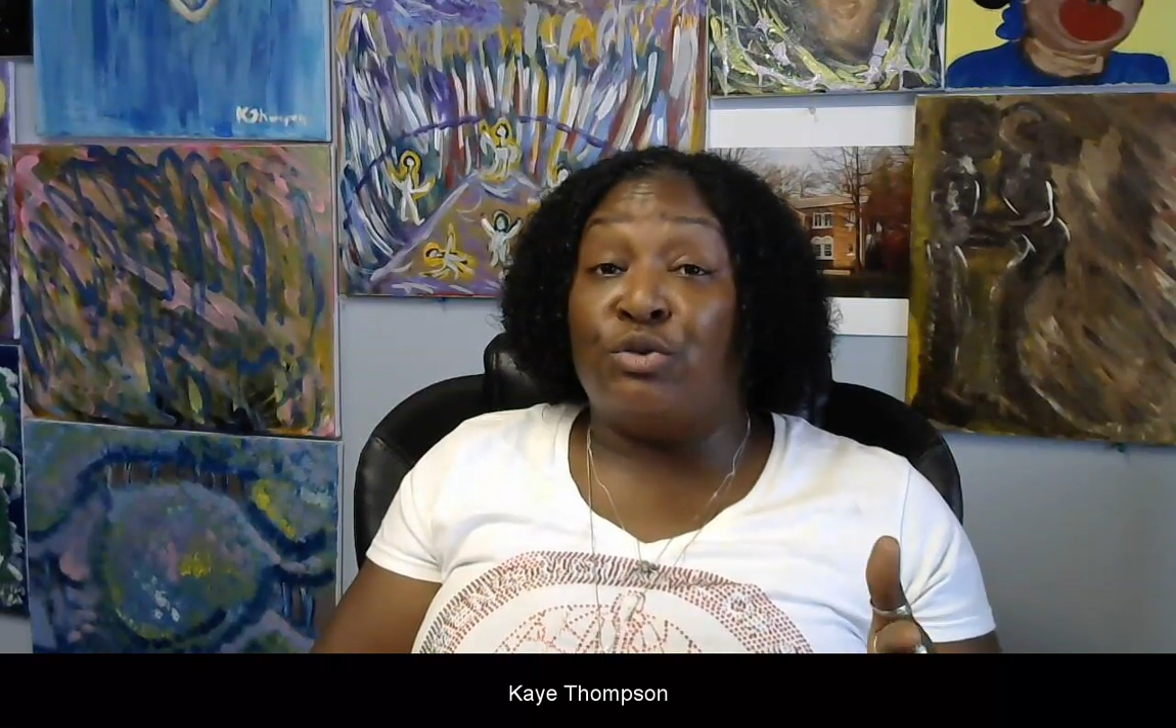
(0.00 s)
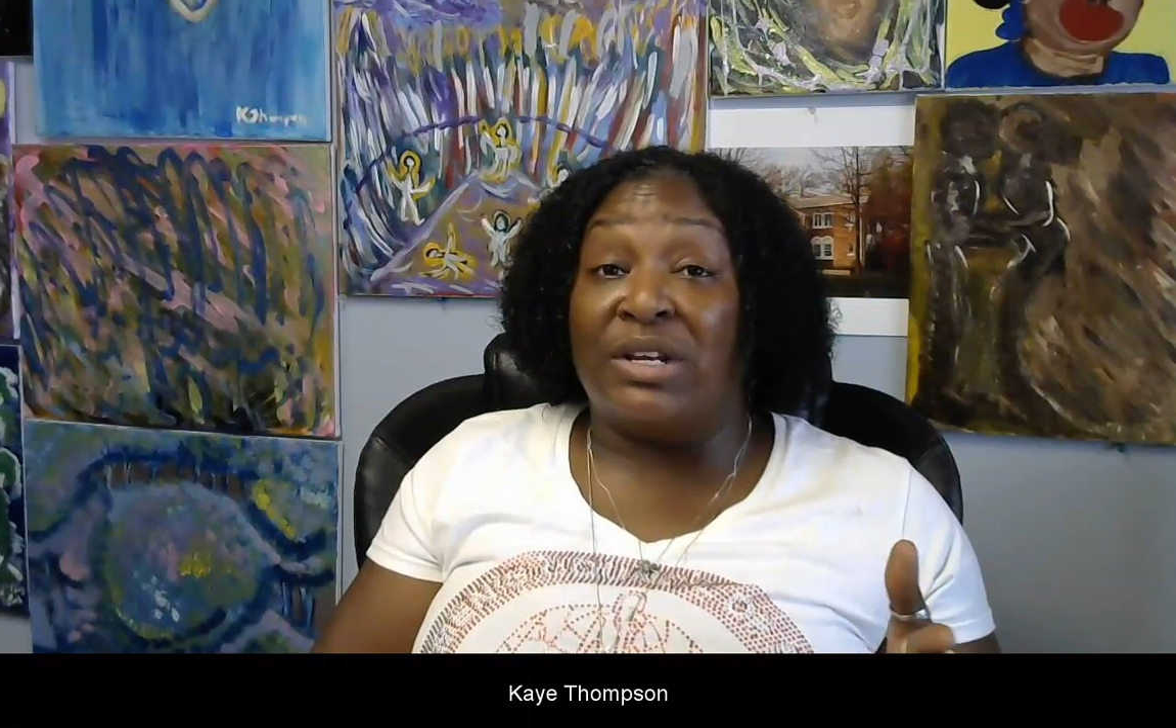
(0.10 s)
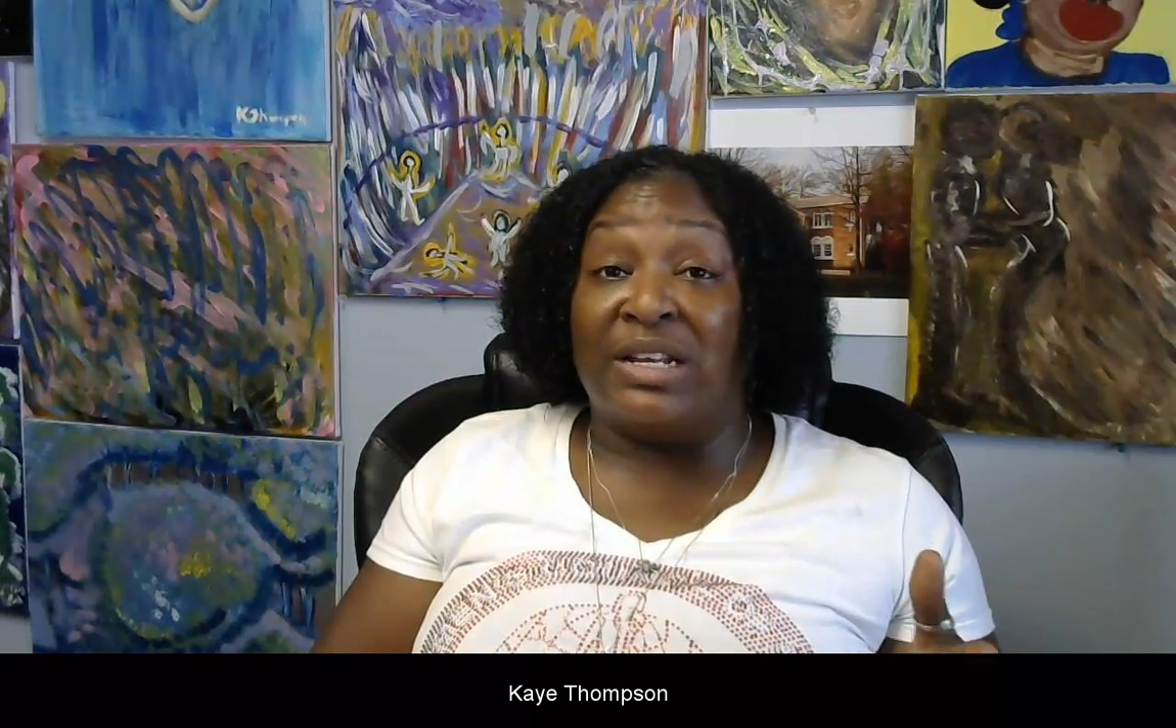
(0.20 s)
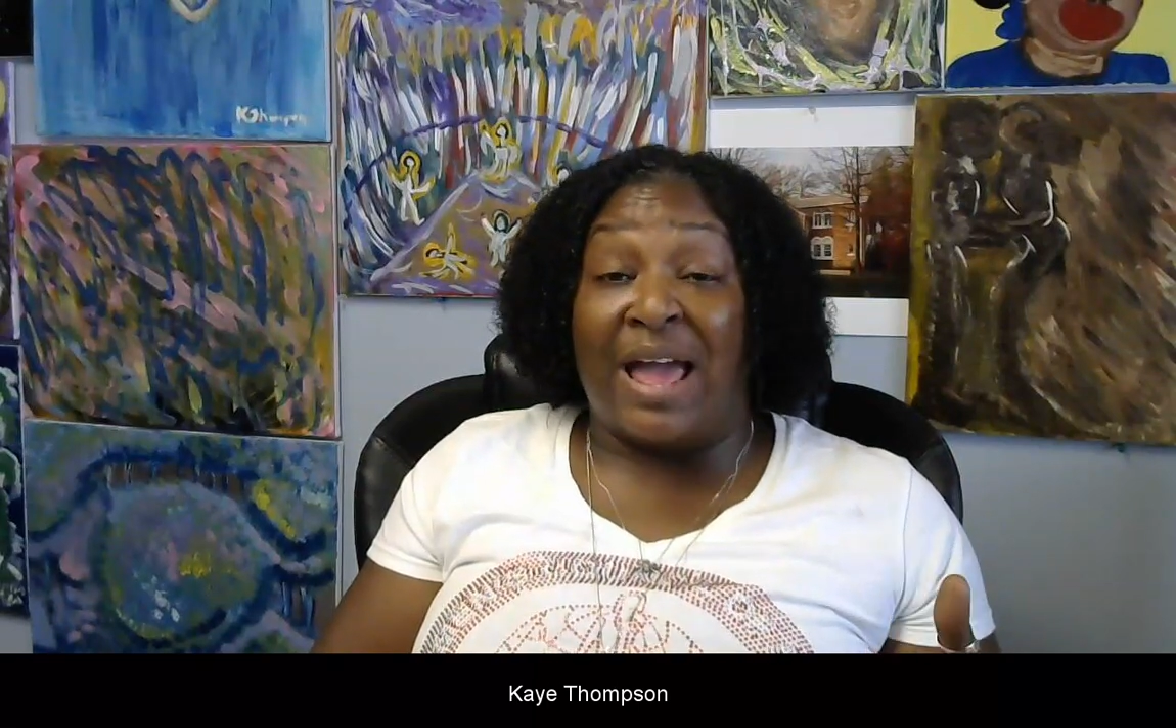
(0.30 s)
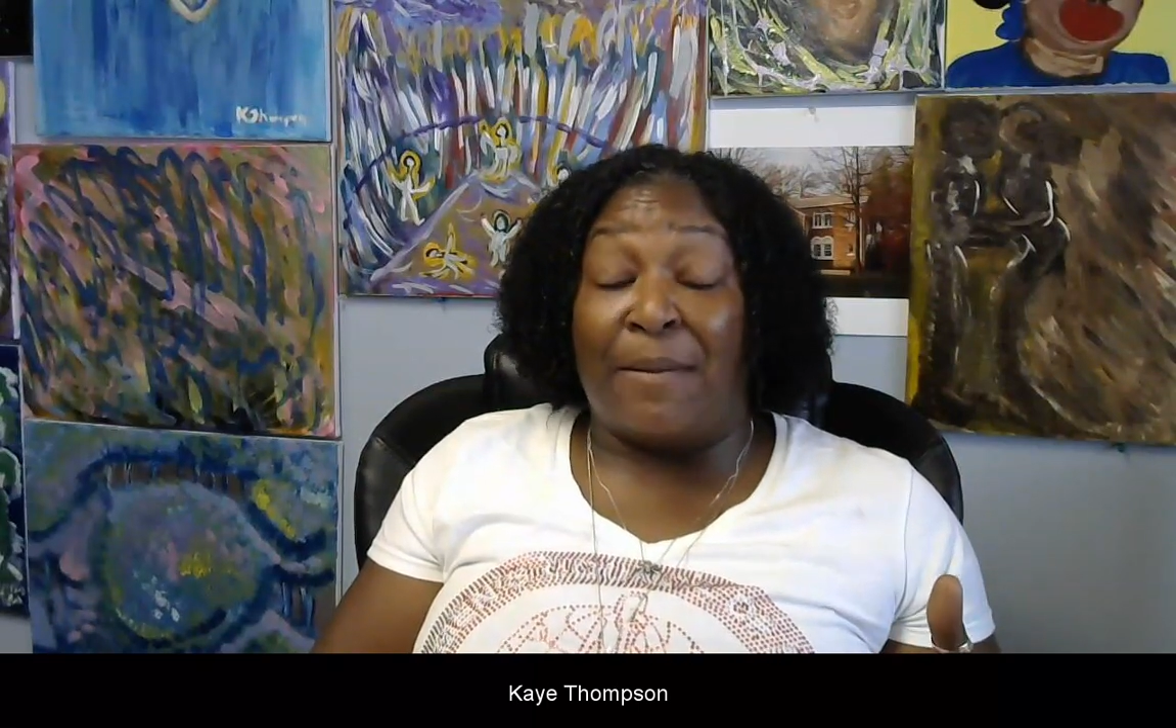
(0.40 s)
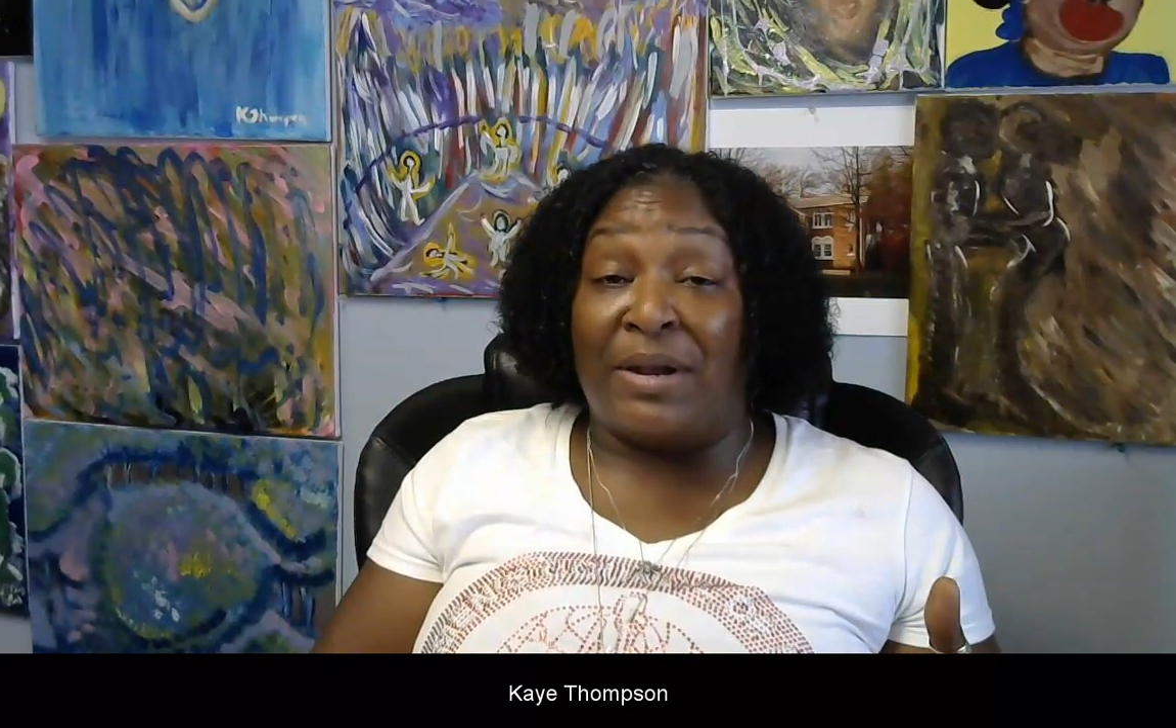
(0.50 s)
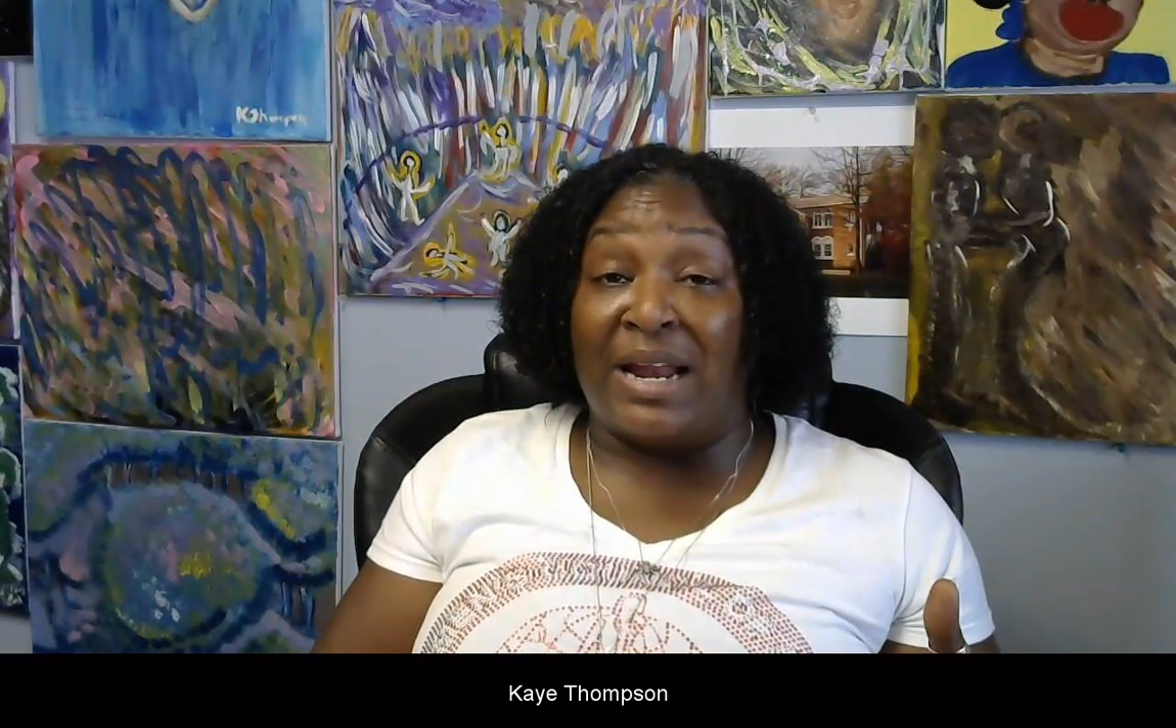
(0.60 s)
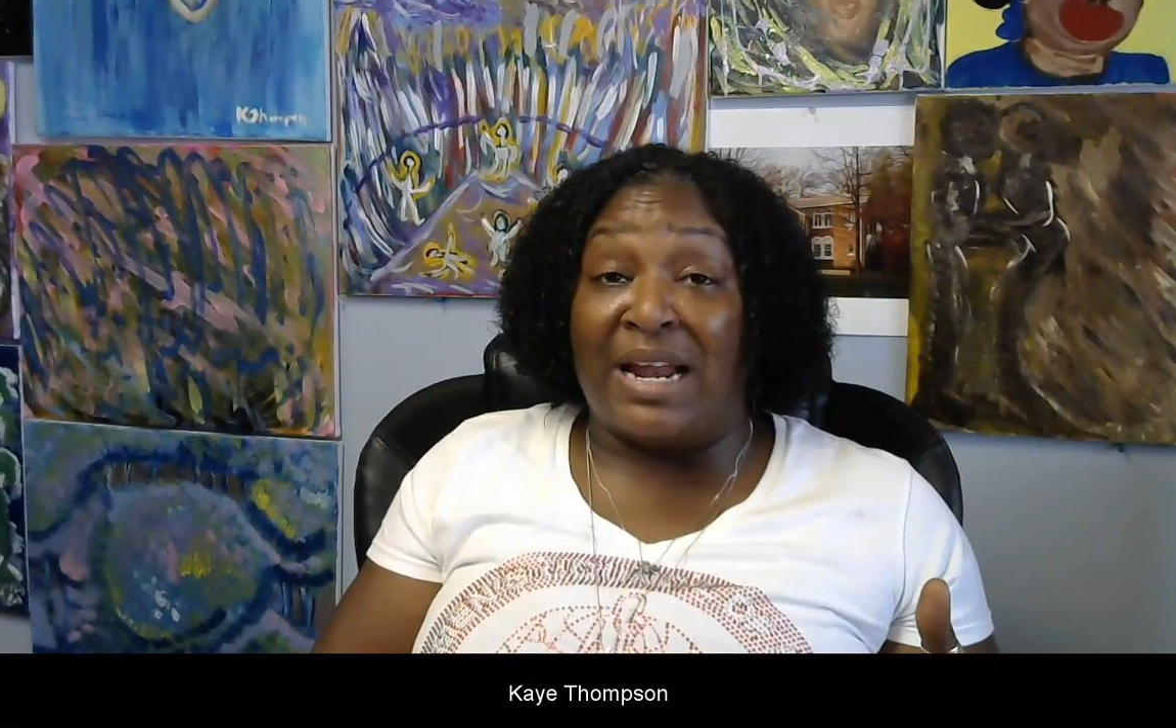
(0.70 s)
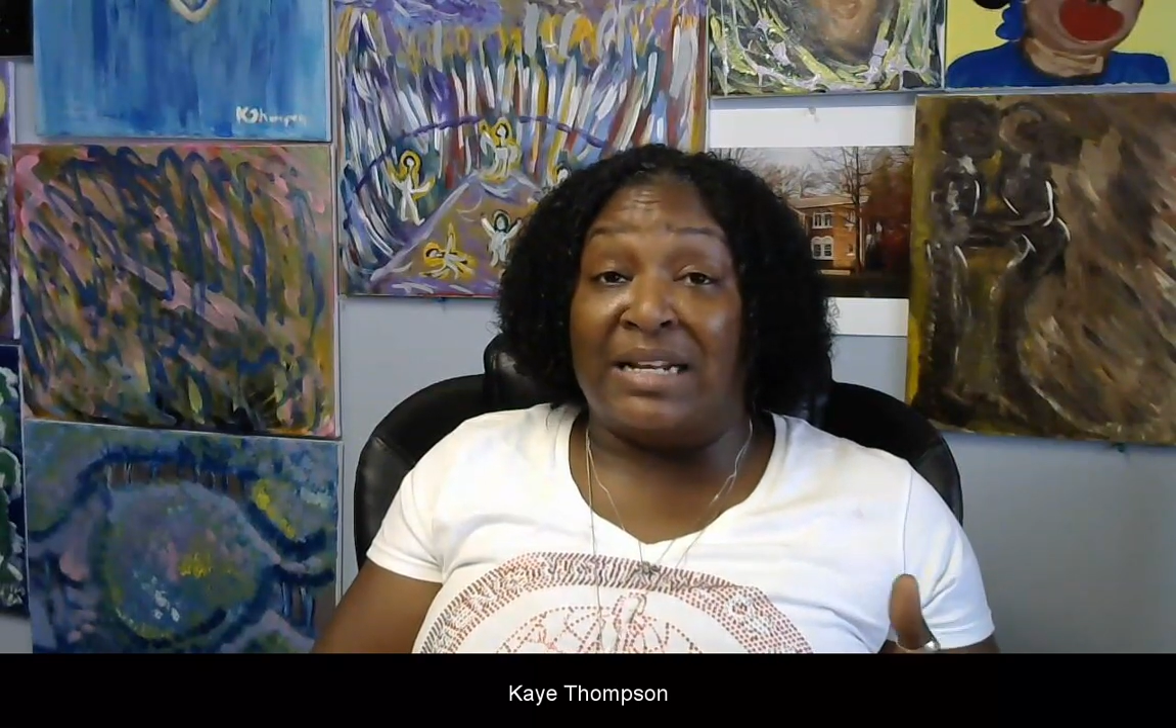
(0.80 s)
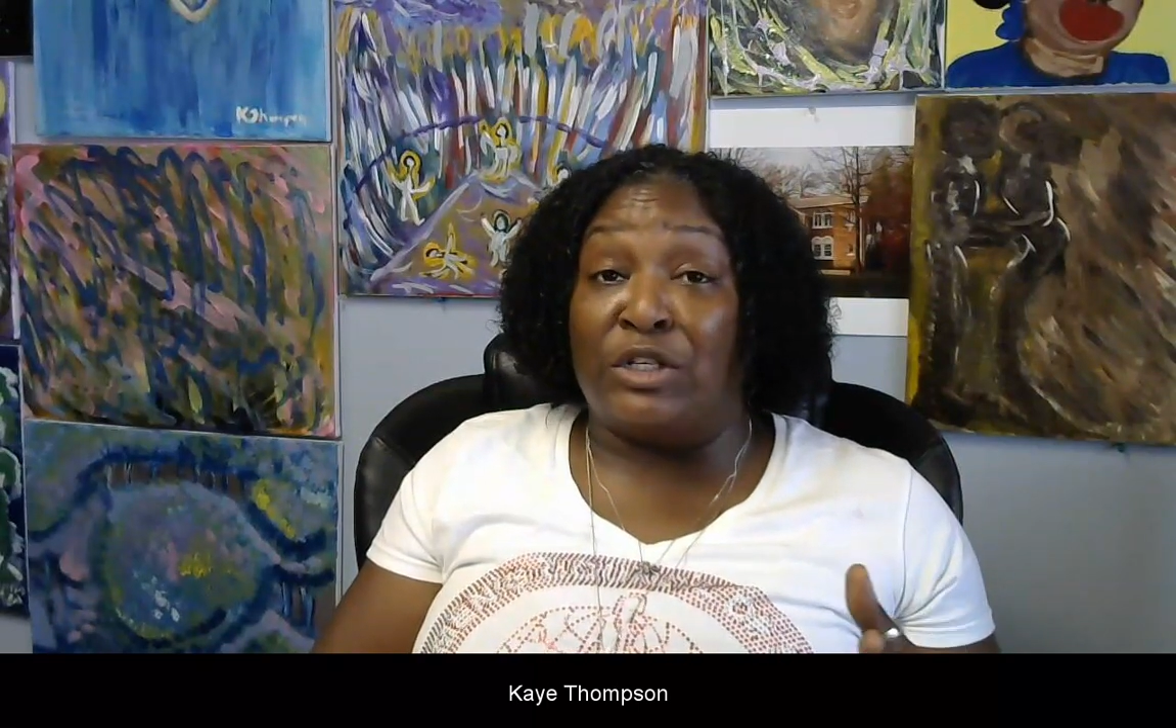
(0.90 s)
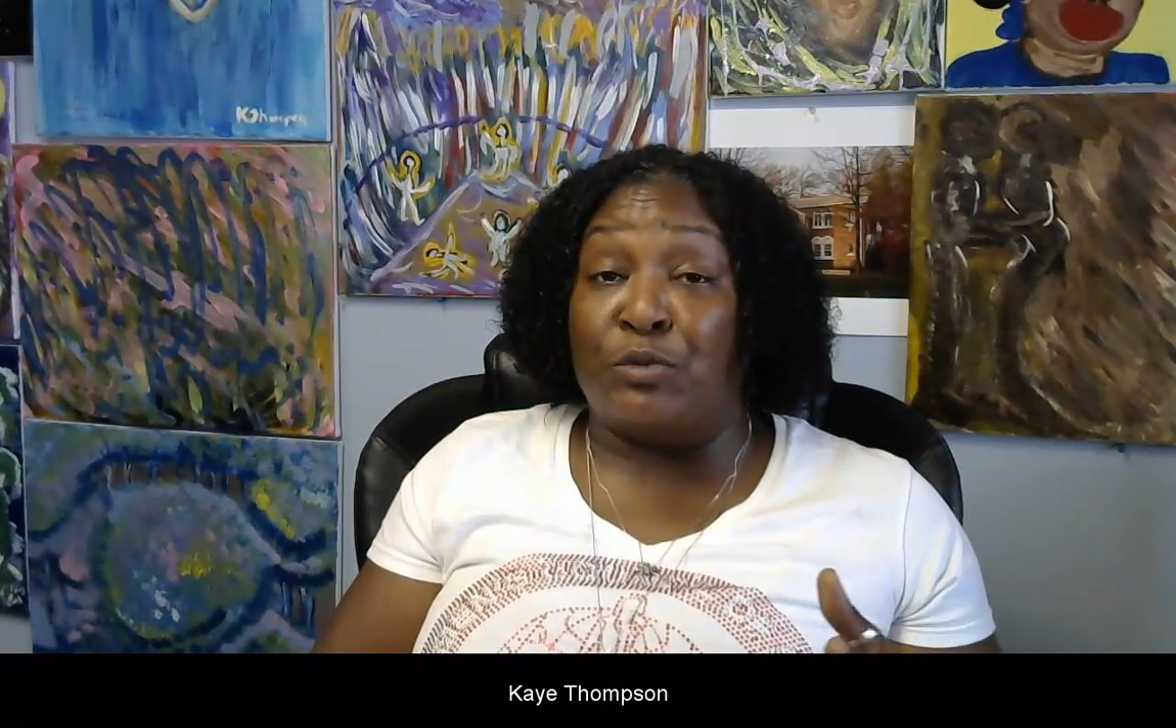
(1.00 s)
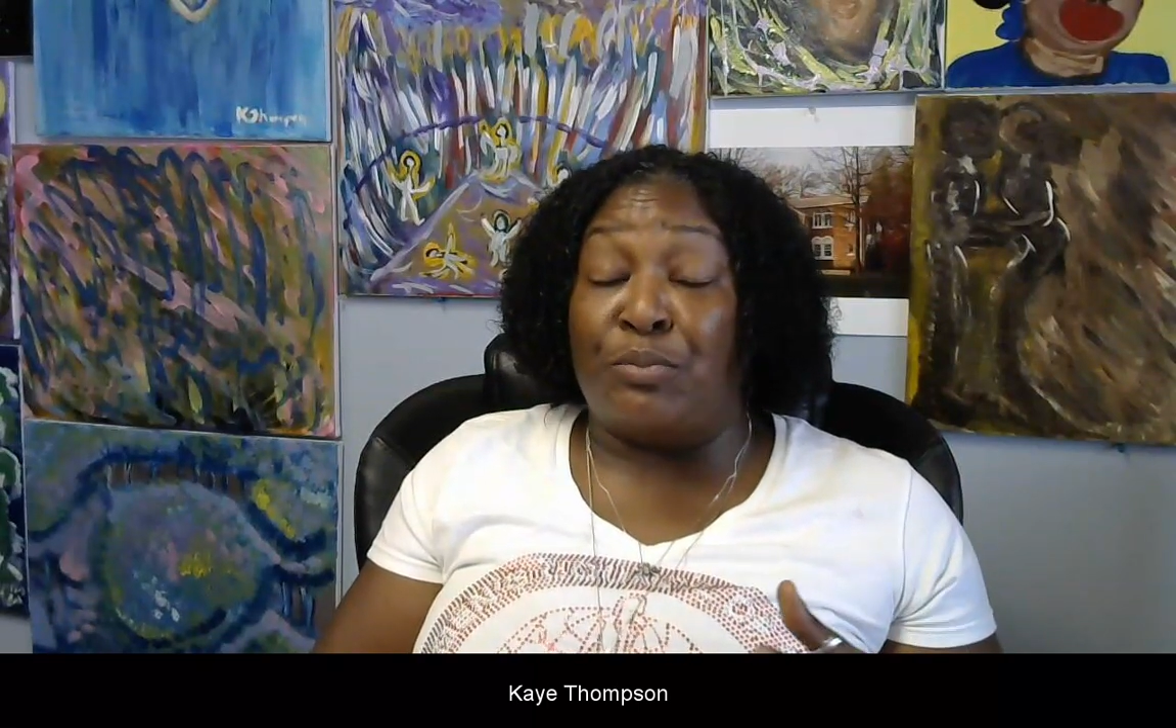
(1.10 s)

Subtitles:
dilapidated to